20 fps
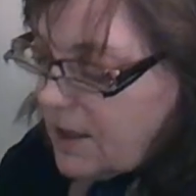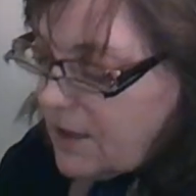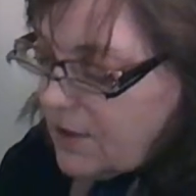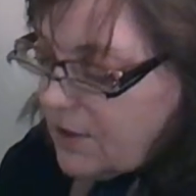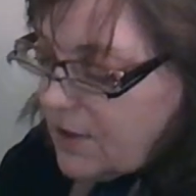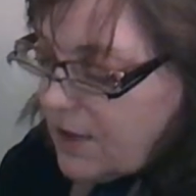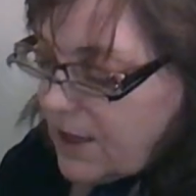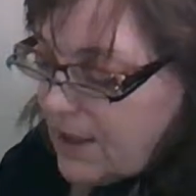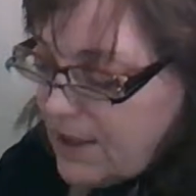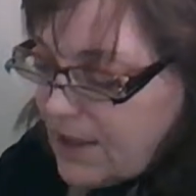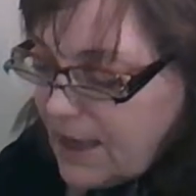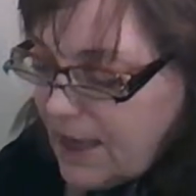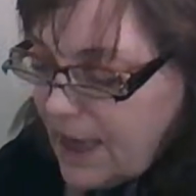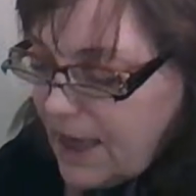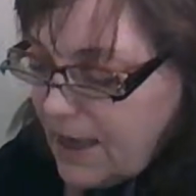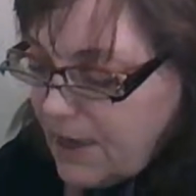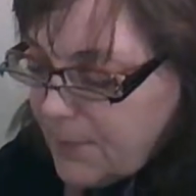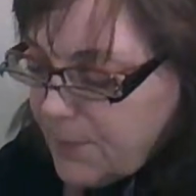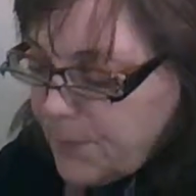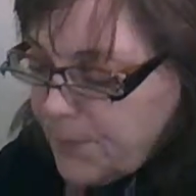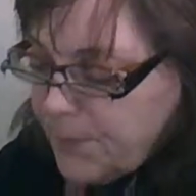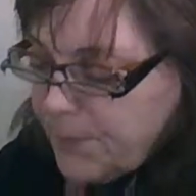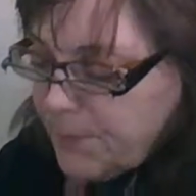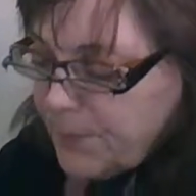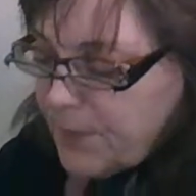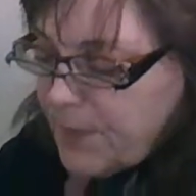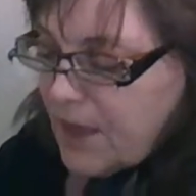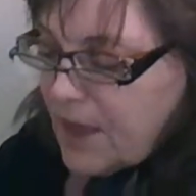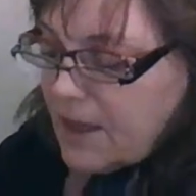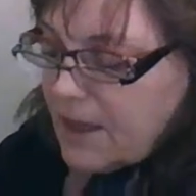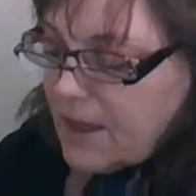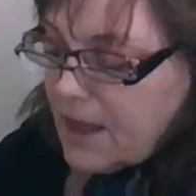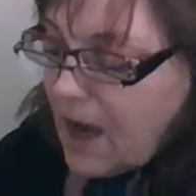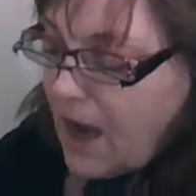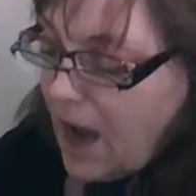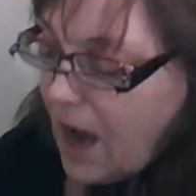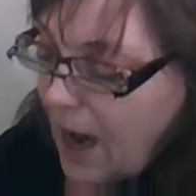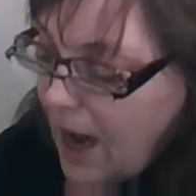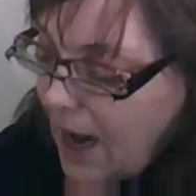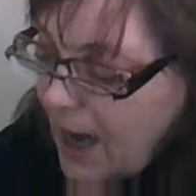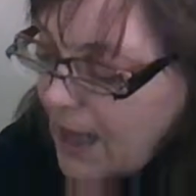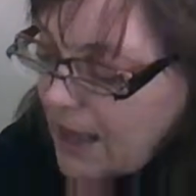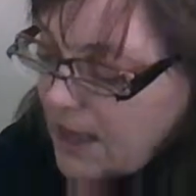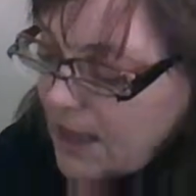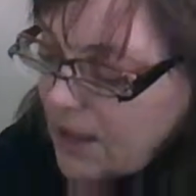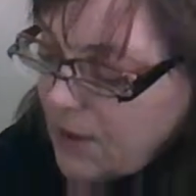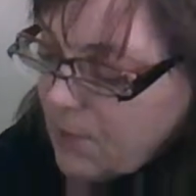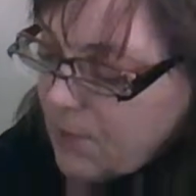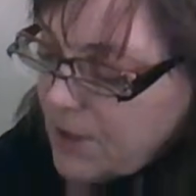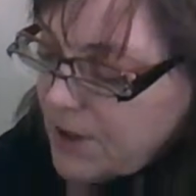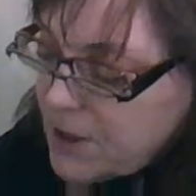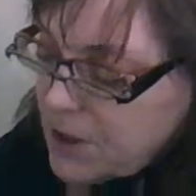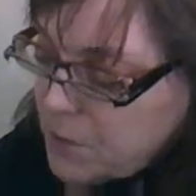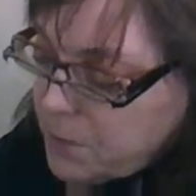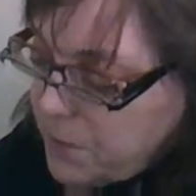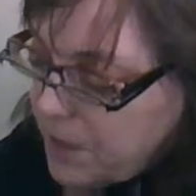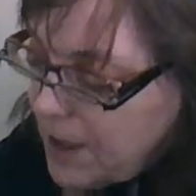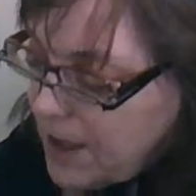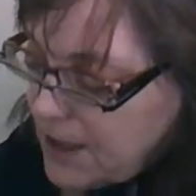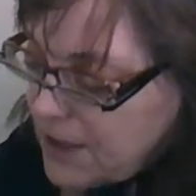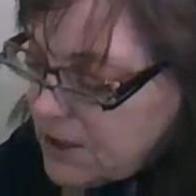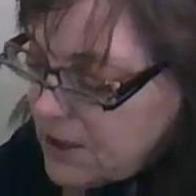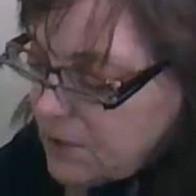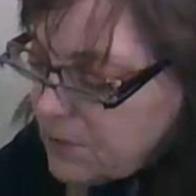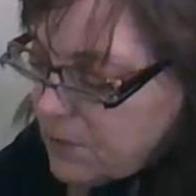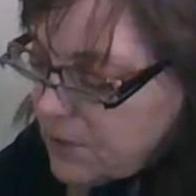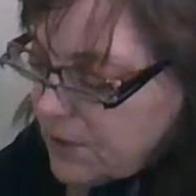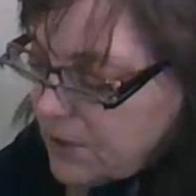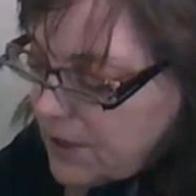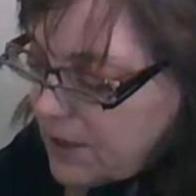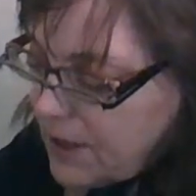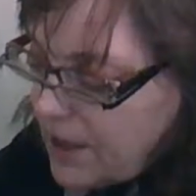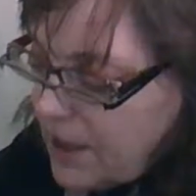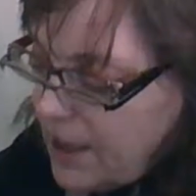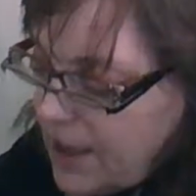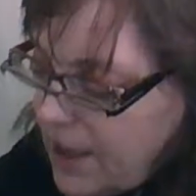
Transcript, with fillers: You get that? The highly responsible